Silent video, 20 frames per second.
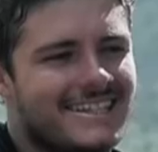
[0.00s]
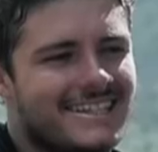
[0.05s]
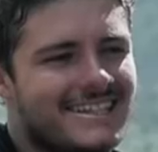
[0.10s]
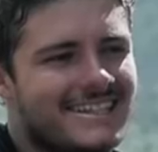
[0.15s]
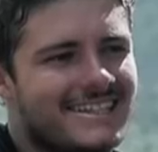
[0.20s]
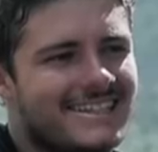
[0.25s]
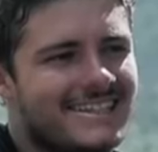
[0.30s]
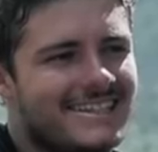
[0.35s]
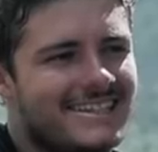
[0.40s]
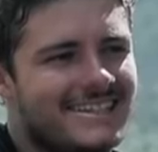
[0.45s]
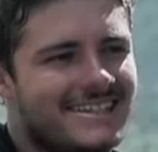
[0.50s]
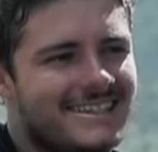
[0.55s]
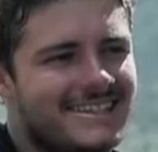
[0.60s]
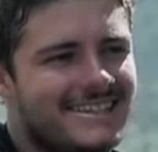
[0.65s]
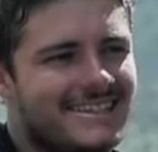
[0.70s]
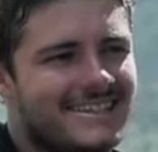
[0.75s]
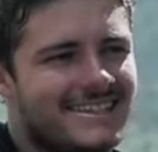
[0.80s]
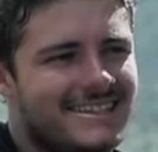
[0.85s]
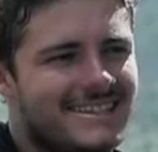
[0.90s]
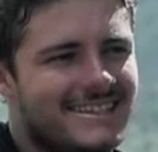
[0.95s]

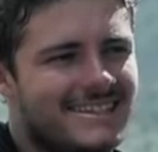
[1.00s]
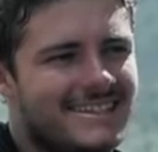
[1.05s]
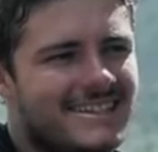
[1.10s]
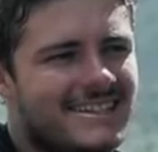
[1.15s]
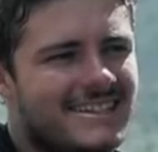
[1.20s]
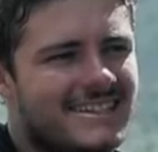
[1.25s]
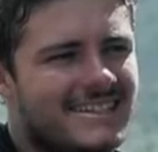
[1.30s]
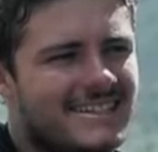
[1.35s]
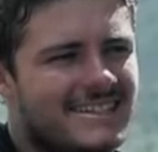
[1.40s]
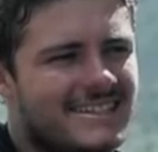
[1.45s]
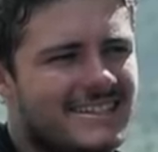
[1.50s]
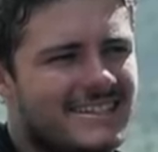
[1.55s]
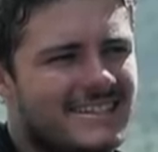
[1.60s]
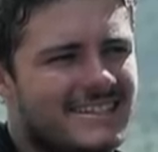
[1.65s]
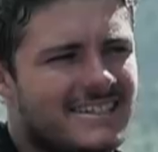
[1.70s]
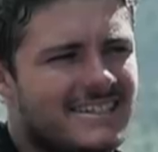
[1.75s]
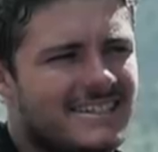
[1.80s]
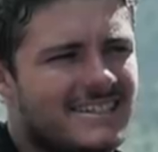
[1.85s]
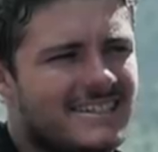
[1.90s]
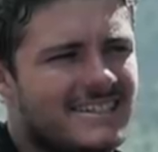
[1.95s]

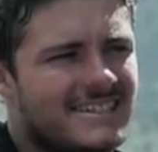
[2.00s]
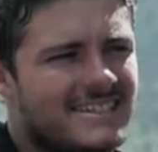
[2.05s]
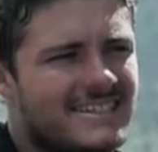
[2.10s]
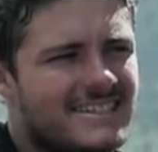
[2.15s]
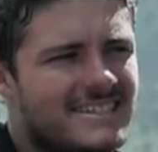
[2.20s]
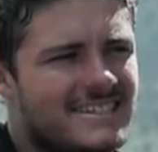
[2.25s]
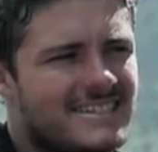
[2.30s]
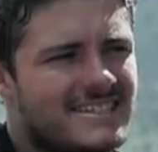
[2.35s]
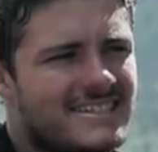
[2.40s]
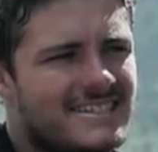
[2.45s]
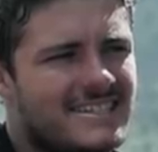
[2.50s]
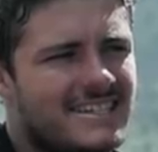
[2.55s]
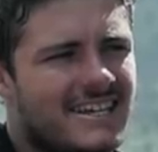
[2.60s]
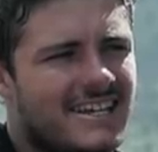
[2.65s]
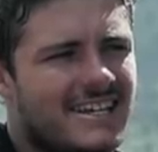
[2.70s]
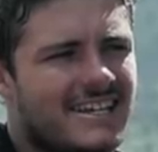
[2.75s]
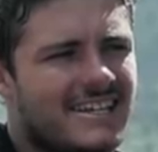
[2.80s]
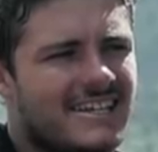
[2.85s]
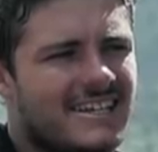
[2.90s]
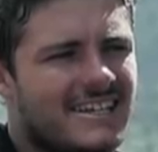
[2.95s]

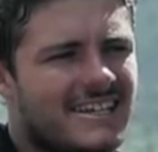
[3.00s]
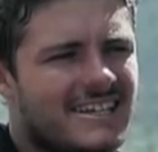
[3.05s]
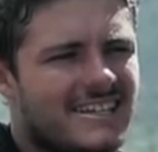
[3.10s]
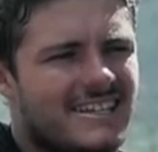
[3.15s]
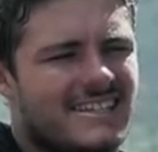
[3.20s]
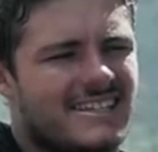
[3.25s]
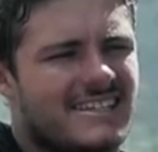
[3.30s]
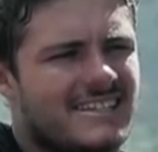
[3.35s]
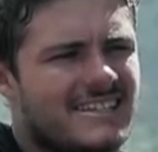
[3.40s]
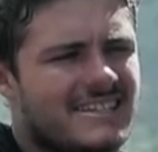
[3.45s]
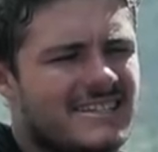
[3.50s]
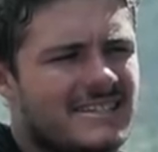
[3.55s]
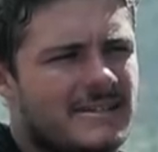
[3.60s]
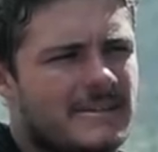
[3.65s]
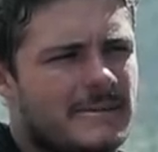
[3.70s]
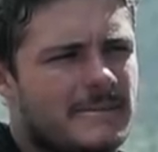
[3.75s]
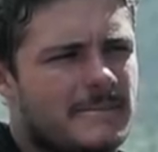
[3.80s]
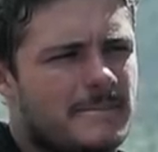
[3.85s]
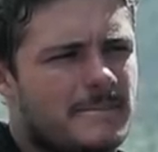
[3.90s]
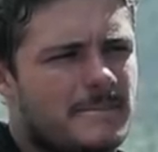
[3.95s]

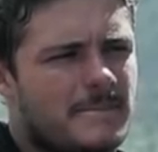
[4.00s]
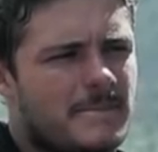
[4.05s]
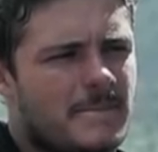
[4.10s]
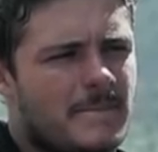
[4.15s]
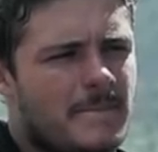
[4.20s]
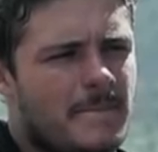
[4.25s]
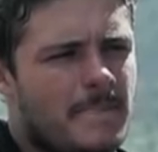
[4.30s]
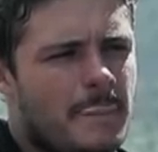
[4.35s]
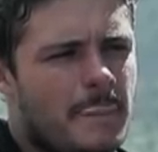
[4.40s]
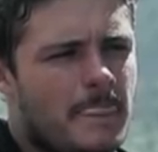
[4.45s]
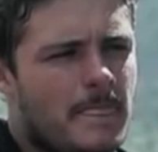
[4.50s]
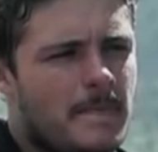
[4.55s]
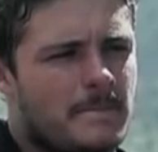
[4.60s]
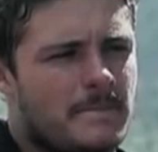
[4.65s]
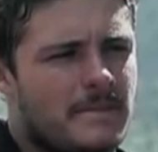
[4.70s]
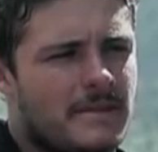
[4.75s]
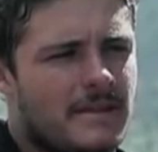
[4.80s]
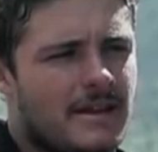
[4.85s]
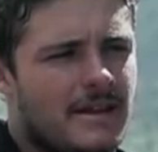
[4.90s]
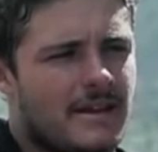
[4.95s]

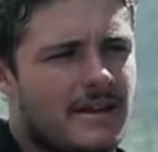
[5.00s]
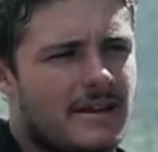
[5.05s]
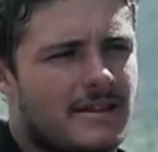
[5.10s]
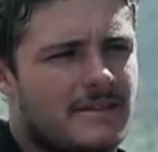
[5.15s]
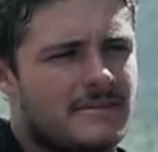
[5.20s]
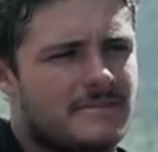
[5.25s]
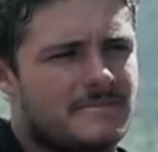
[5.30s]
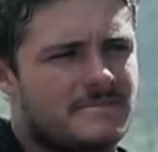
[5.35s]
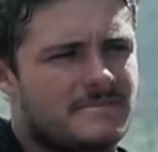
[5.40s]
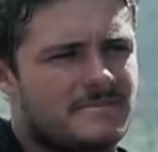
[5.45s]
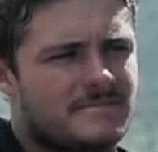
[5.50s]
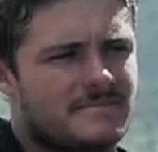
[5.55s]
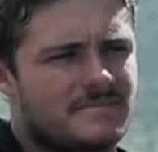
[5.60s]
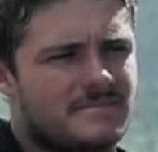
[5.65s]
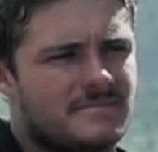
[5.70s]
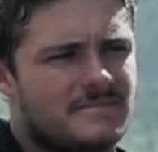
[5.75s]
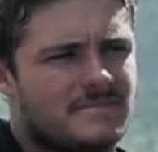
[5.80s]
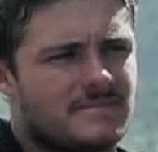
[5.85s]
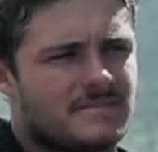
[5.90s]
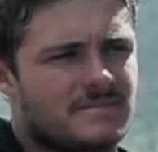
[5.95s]

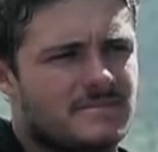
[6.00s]
The person shown says nothing.